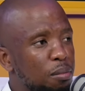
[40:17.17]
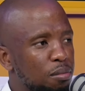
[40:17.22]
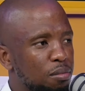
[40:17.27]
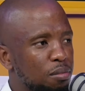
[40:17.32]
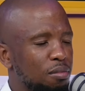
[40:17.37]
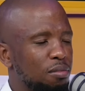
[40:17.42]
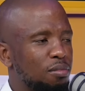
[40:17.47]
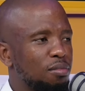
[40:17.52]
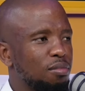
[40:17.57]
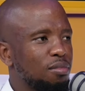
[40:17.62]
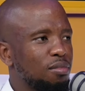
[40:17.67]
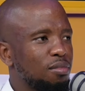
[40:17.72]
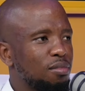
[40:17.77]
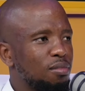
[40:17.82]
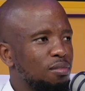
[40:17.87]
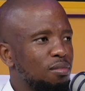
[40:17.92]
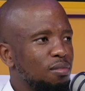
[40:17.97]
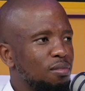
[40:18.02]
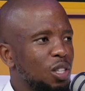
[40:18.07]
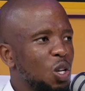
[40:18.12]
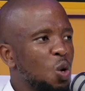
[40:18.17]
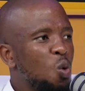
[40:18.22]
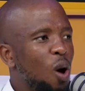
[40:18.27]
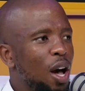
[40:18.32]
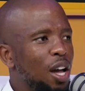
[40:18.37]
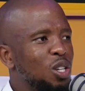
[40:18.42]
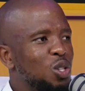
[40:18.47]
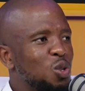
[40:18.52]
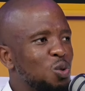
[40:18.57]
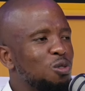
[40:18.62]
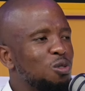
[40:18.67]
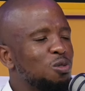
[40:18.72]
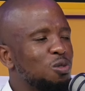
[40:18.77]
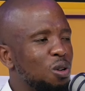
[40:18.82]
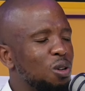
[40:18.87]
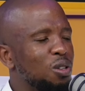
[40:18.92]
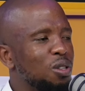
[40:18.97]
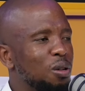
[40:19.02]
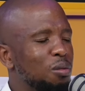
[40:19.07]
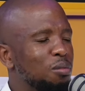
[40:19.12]
Mm. Why do we
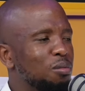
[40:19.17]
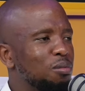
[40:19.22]
follow them?